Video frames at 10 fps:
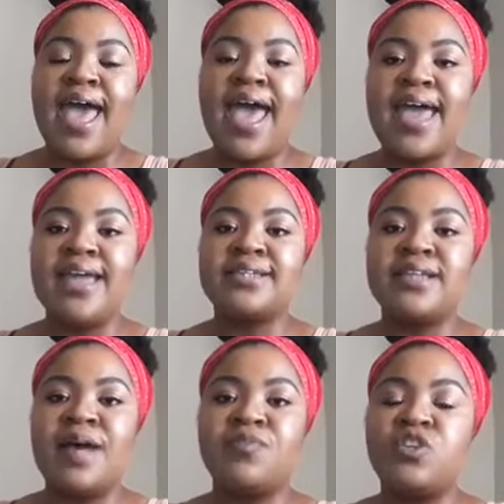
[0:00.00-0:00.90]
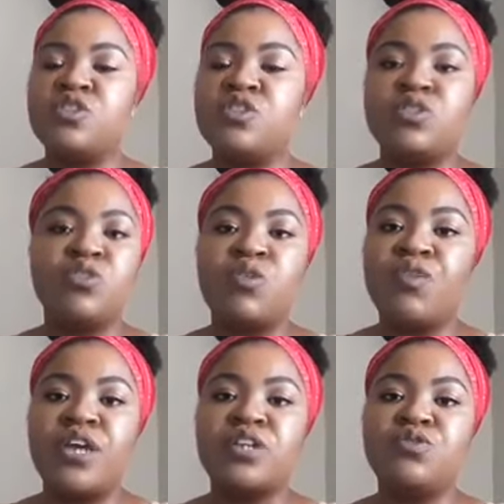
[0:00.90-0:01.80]
And um, just don't
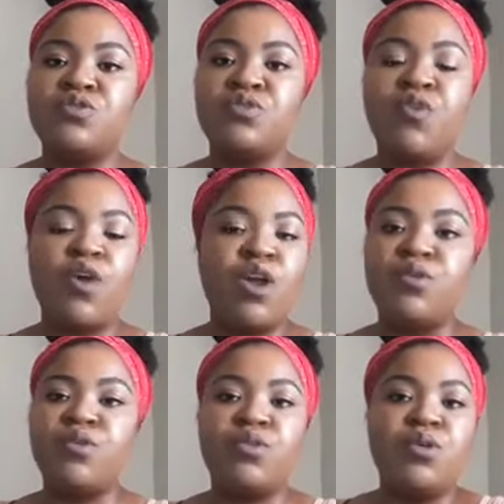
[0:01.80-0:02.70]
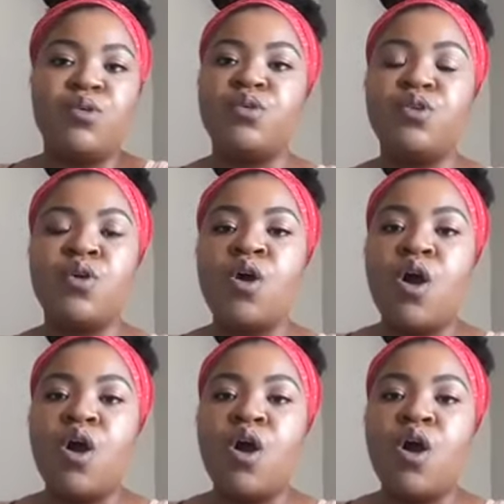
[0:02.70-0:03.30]
forget to follow through, you know,